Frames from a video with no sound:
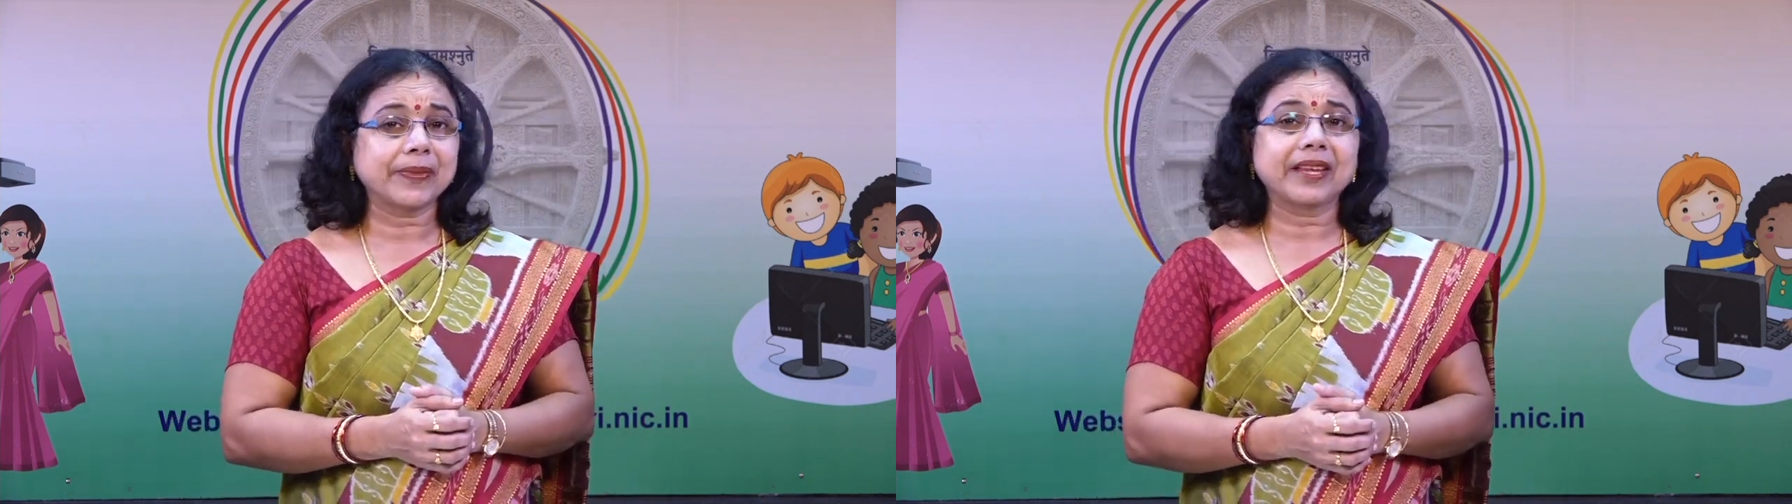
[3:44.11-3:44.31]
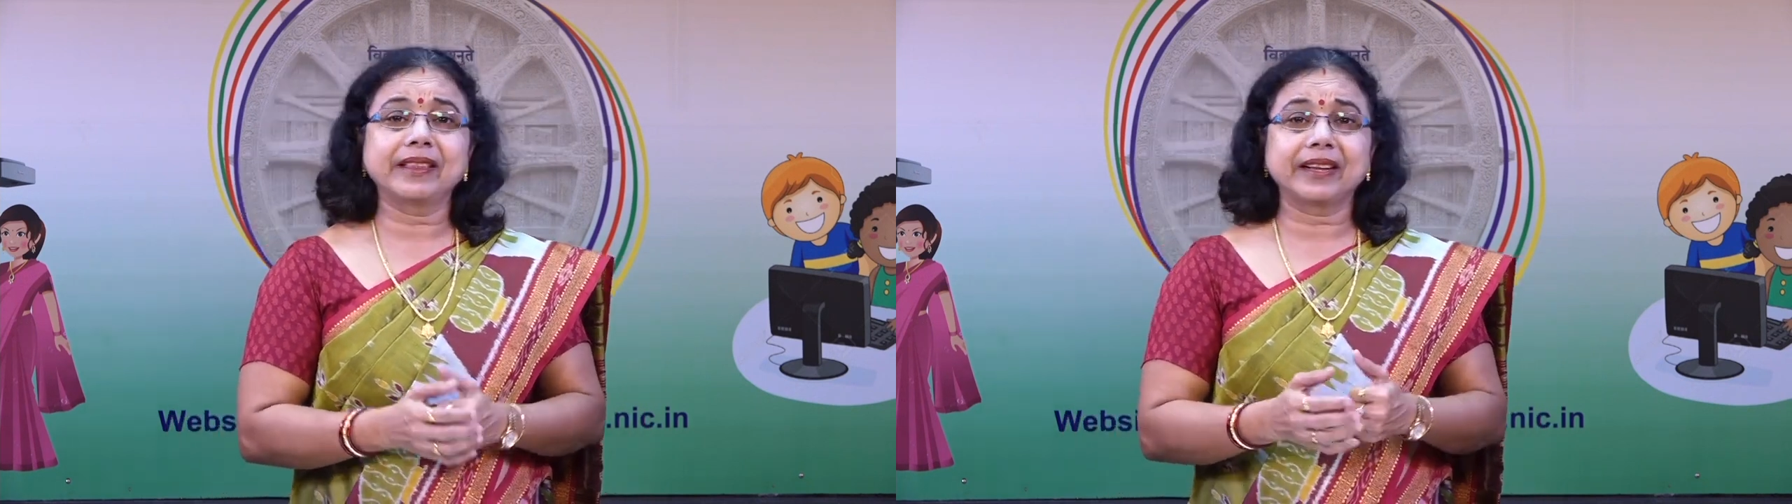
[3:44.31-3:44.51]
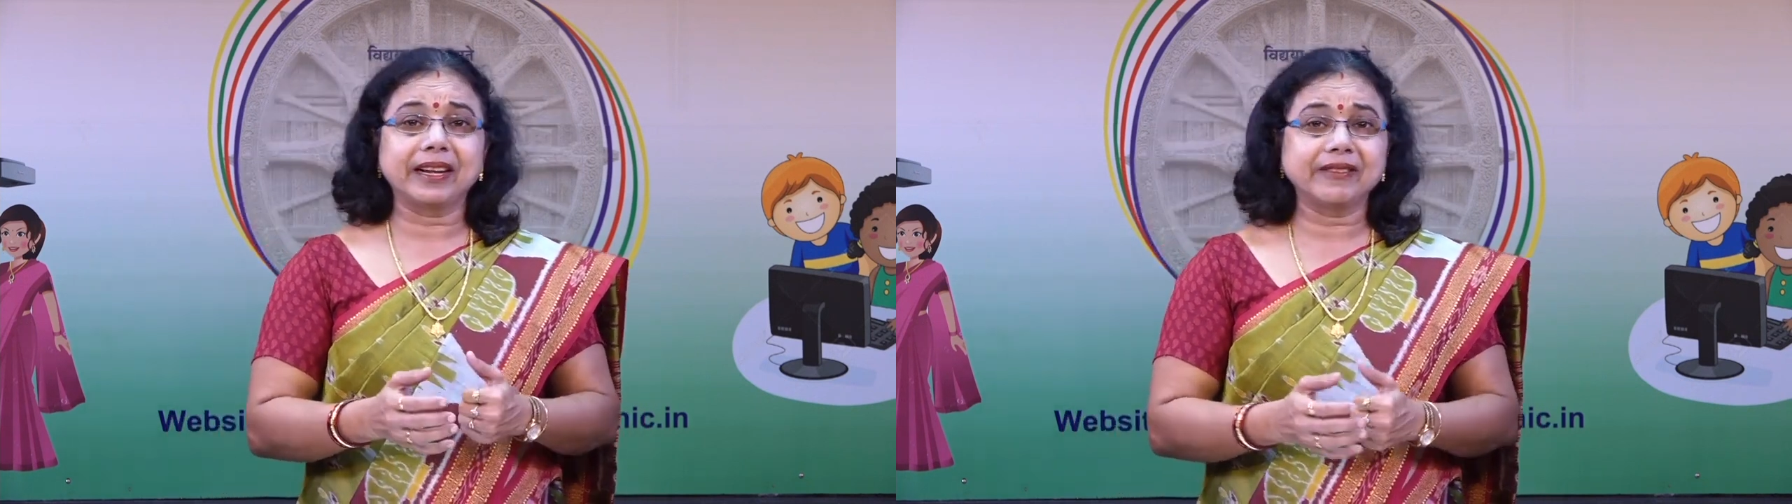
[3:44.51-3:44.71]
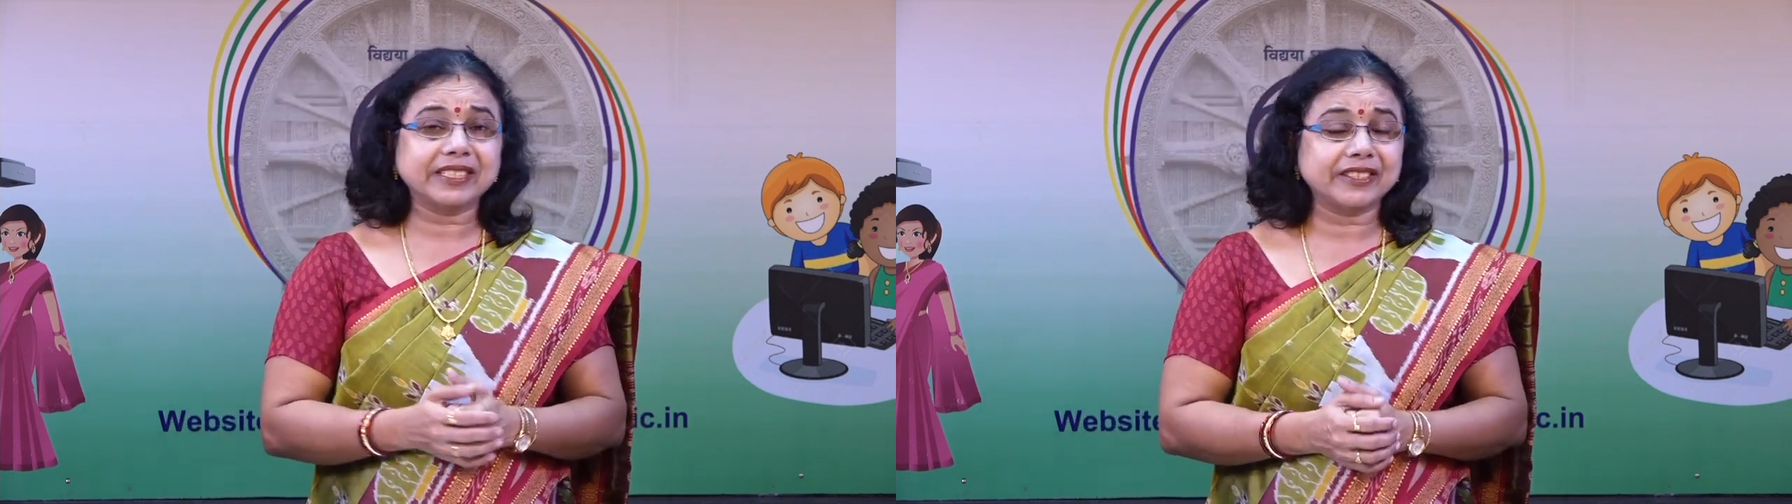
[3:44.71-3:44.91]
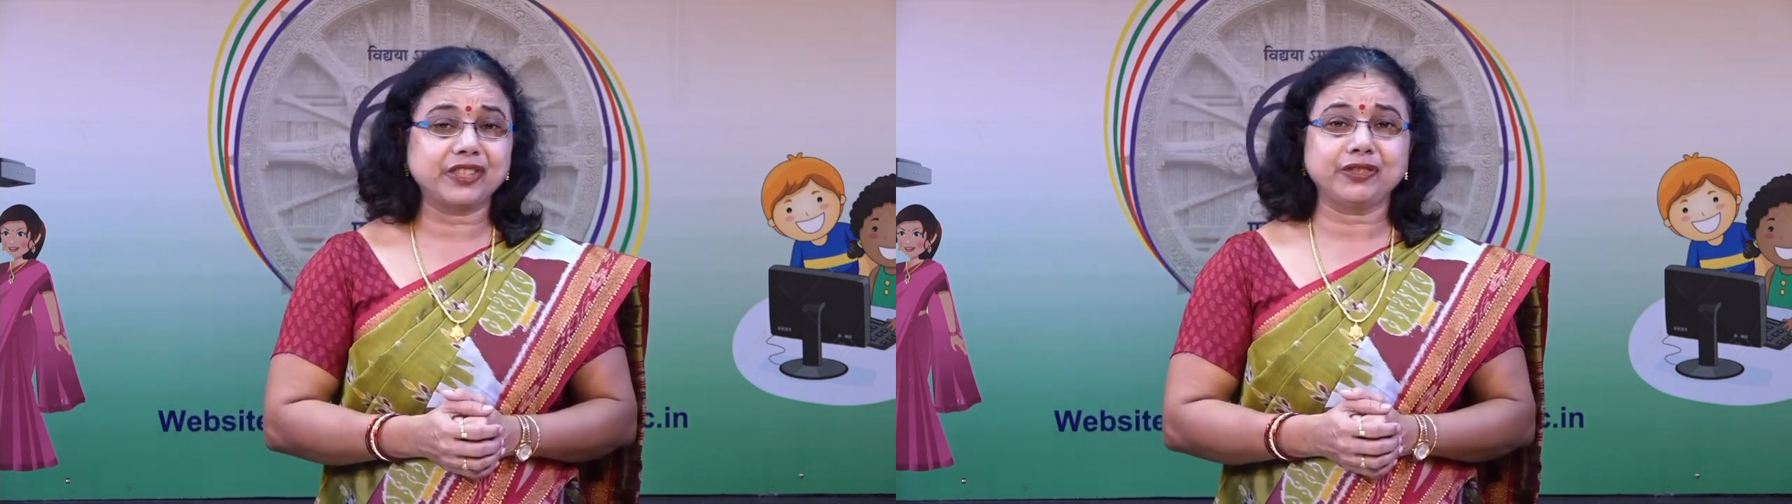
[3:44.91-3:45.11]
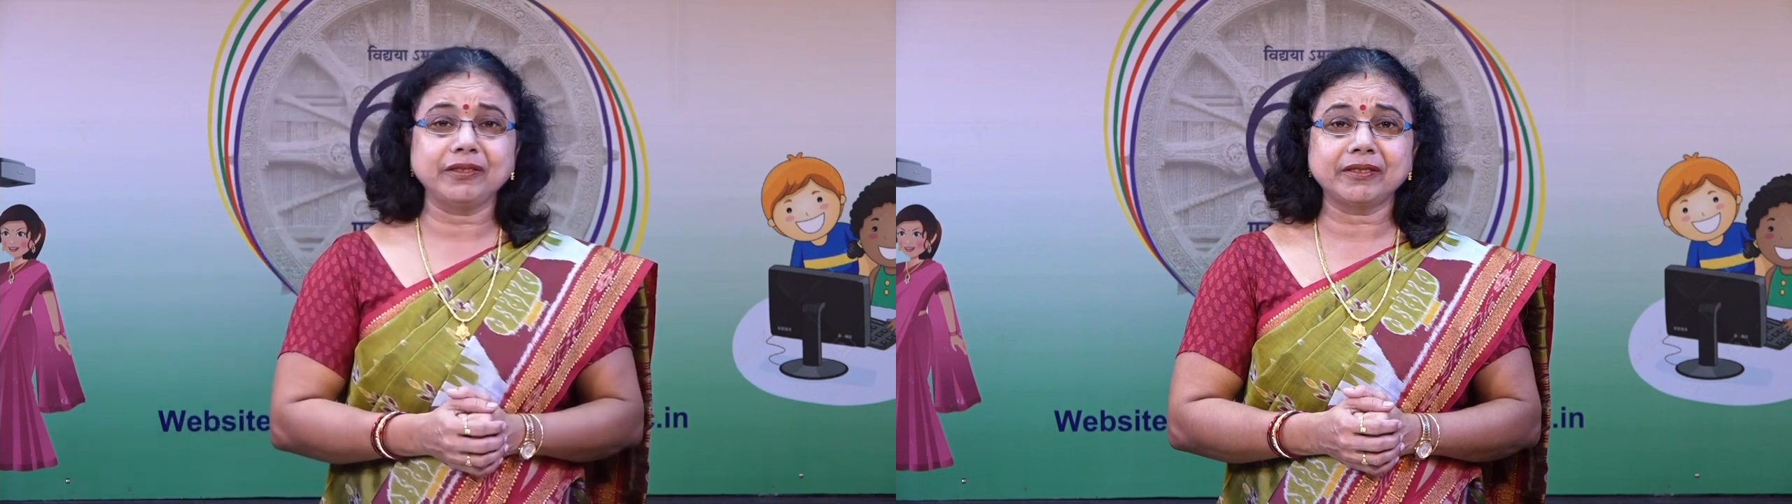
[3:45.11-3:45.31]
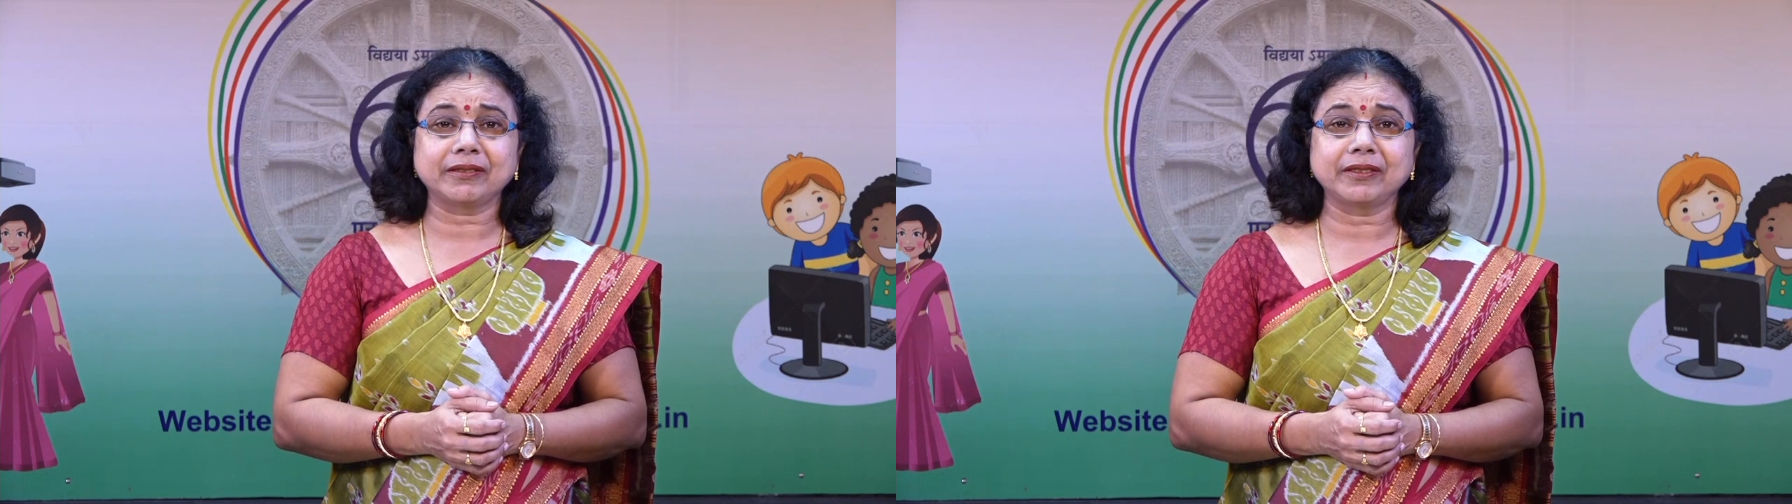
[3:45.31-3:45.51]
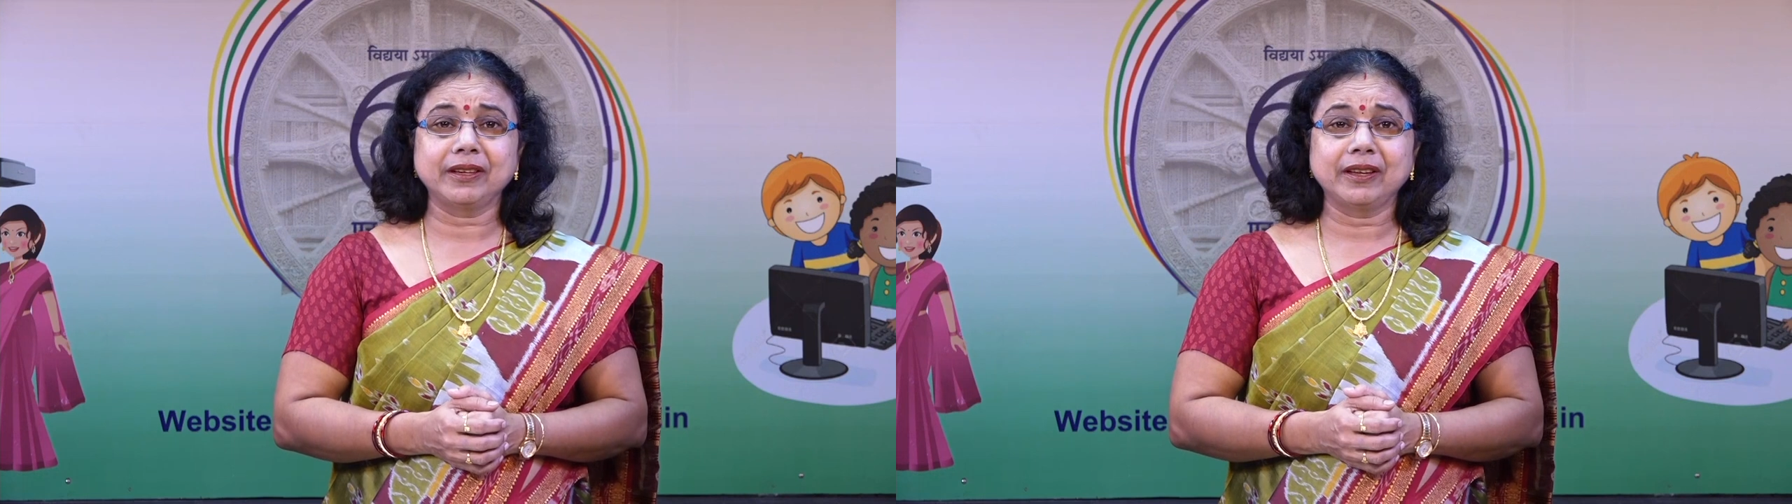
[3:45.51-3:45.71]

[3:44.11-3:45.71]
in the railway stations,